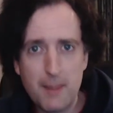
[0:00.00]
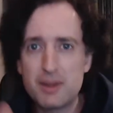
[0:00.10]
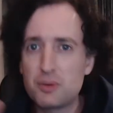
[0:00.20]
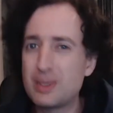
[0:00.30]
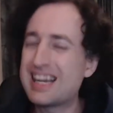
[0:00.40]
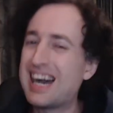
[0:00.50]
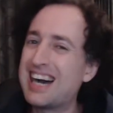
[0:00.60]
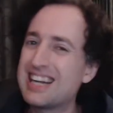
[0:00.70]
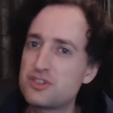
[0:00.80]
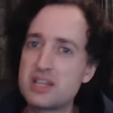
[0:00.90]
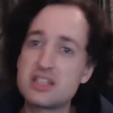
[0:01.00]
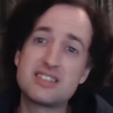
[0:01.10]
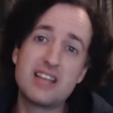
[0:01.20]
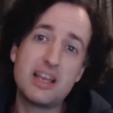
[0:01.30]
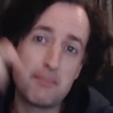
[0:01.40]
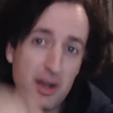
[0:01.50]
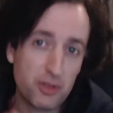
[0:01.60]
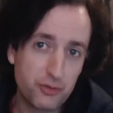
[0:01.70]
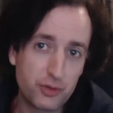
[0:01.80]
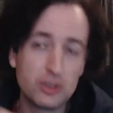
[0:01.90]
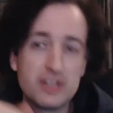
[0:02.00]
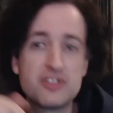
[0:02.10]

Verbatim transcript: but we can't drink the same mouthful in